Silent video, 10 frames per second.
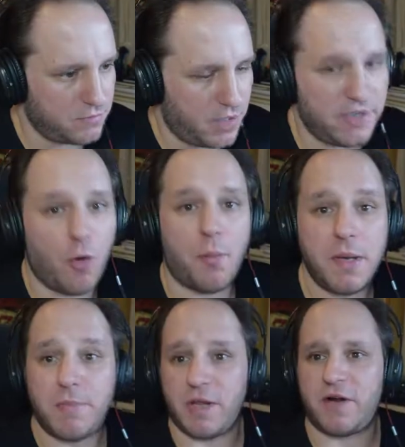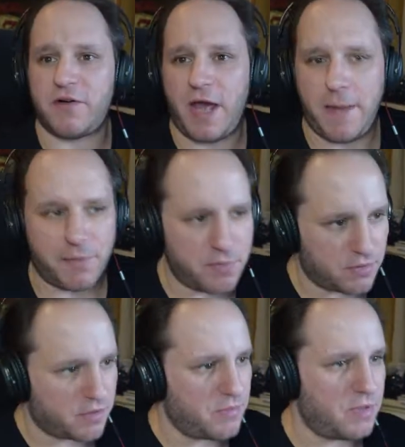I know people aren't happy,
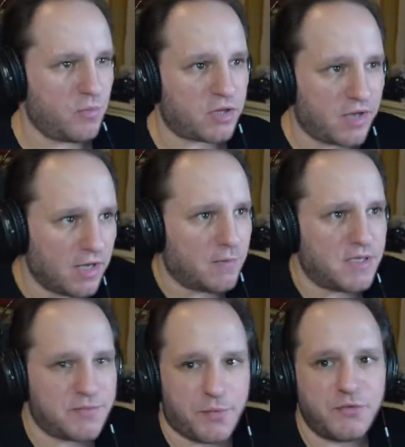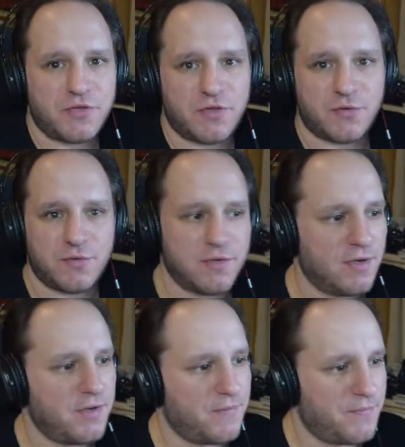but I mean, what the hell am I supposed to do?
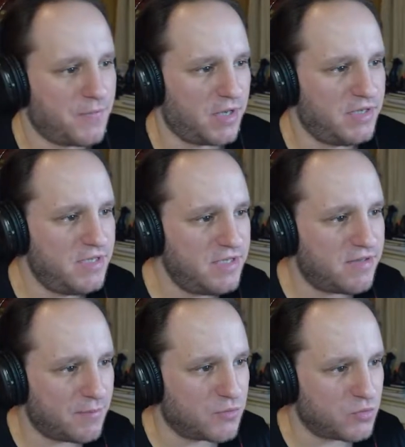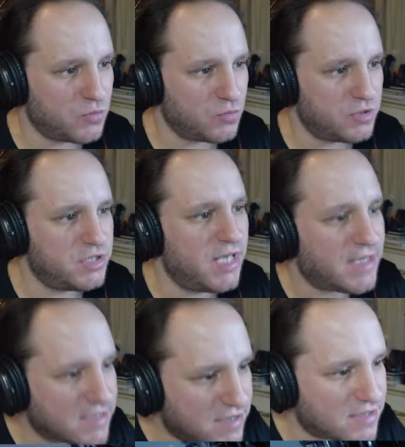I need them to,
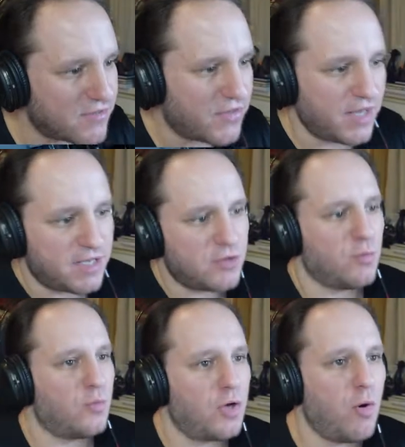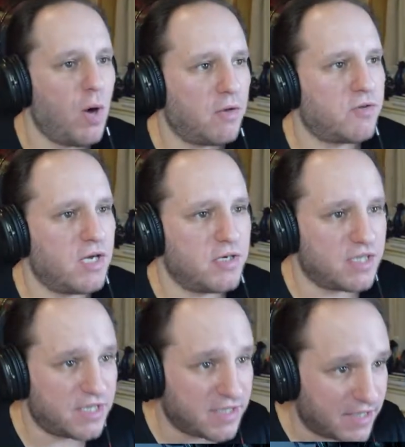yes, thank you, go out there
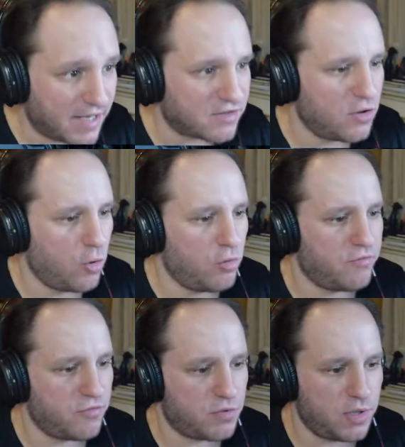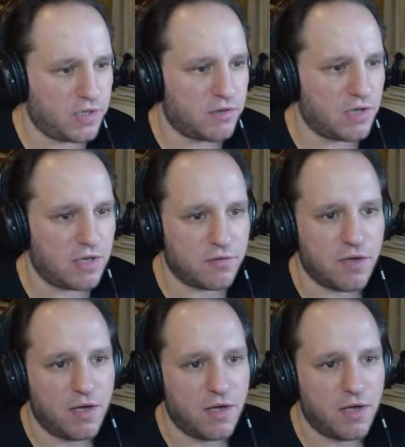and get coal for crying out loud.